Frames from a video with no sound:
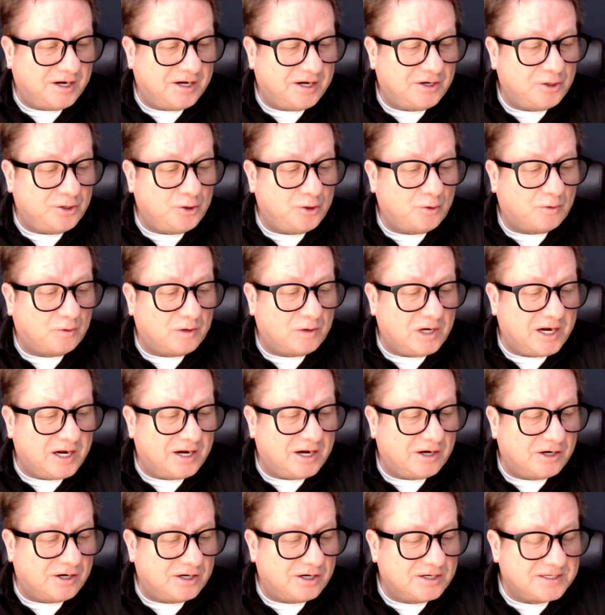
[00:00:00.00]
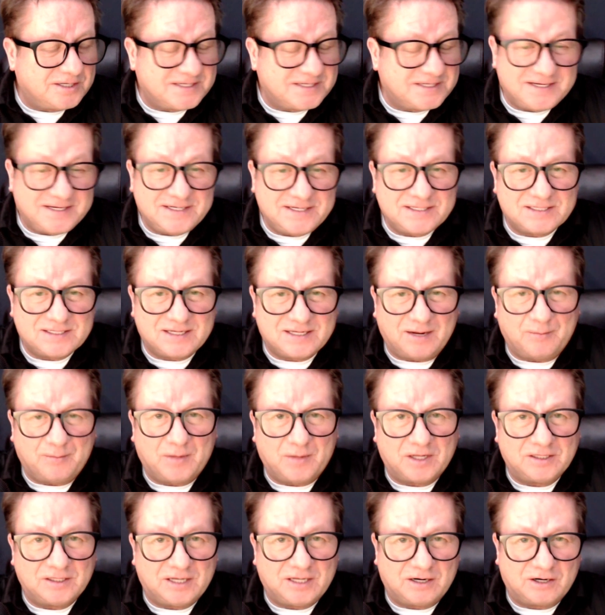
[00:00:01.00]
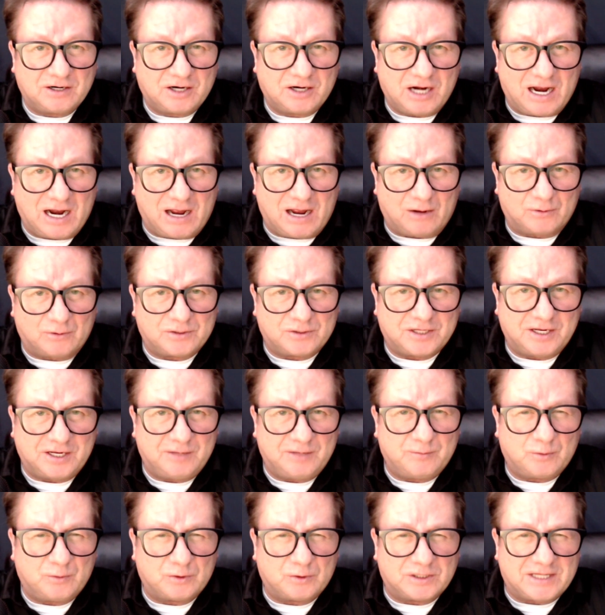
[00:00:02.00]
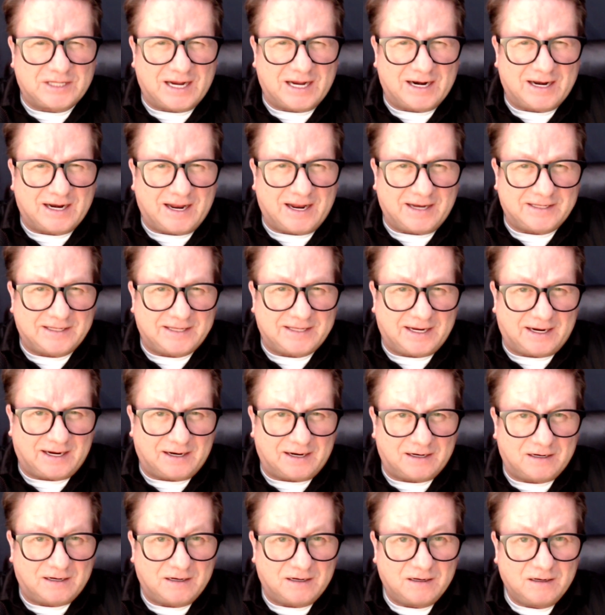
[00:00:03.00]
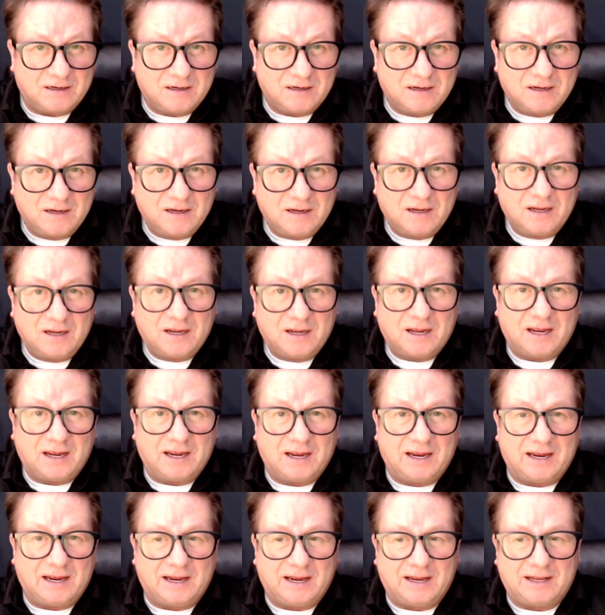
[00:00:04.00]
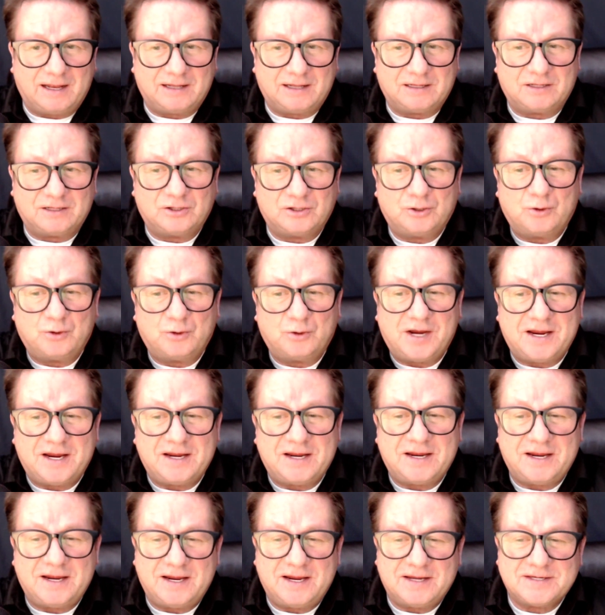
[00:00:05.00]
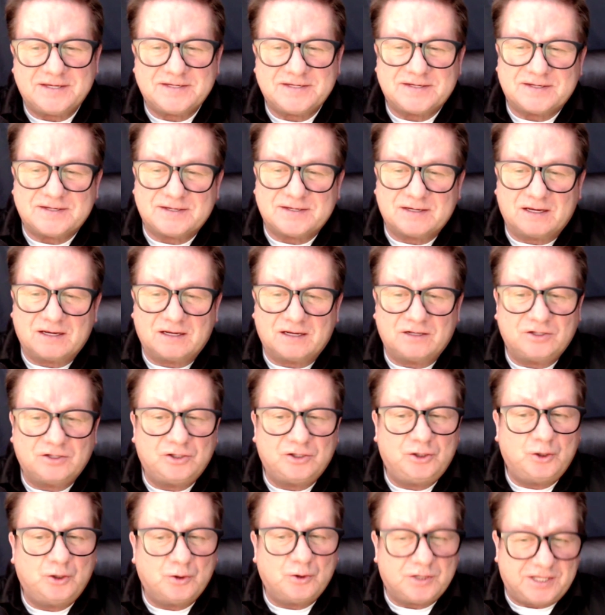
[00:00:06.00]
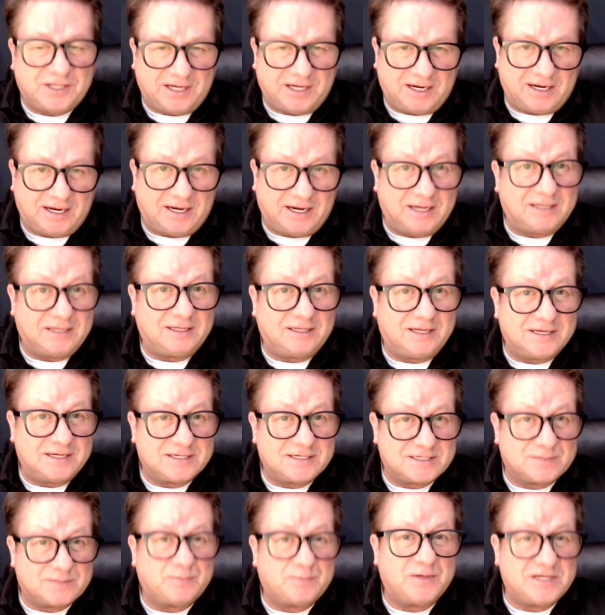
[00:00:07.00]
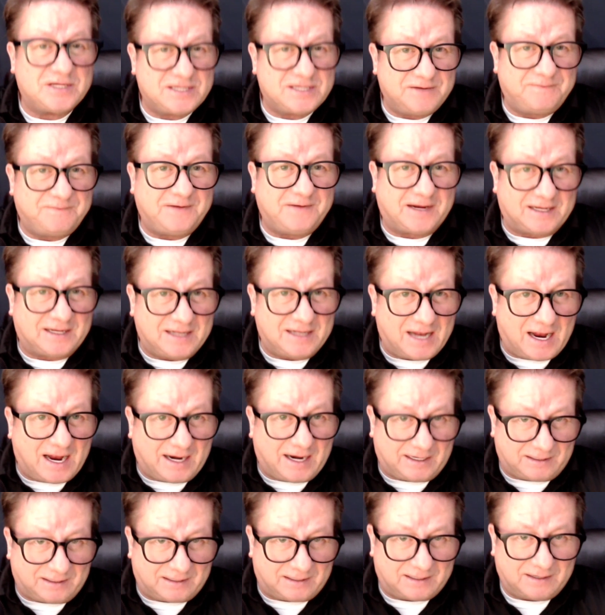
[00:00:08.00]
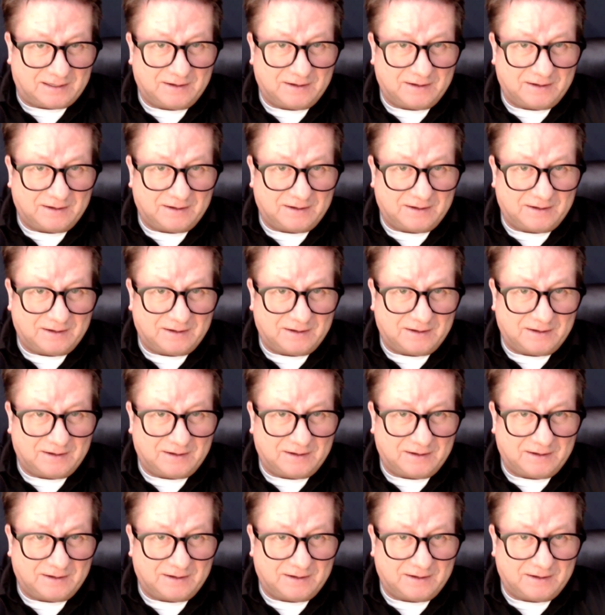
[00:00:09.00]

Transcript: nuclear system underground in Montana, I think. And during his duty in this specific night,